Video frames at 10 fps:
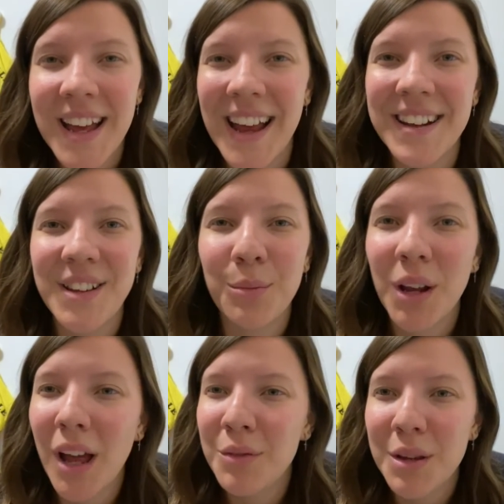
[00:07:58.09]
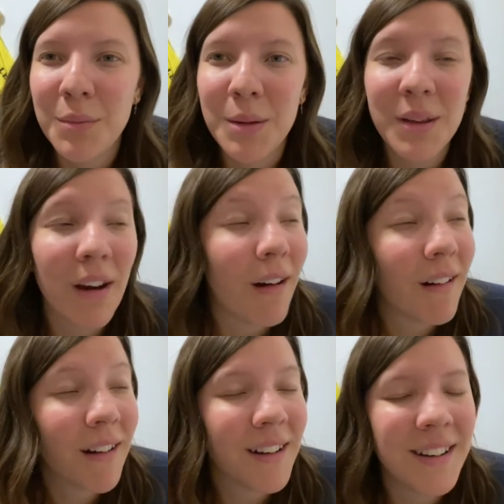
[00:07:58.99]
And sometimes it may be
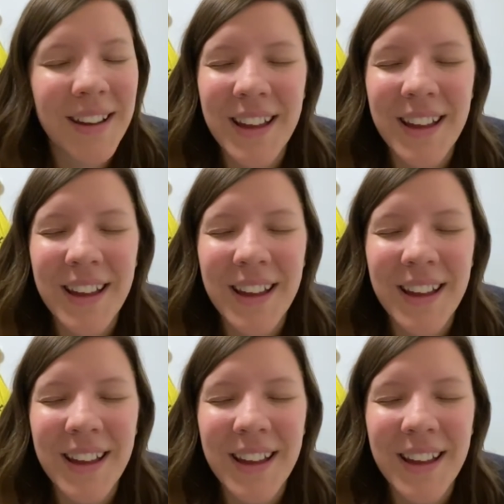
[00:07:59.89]
hard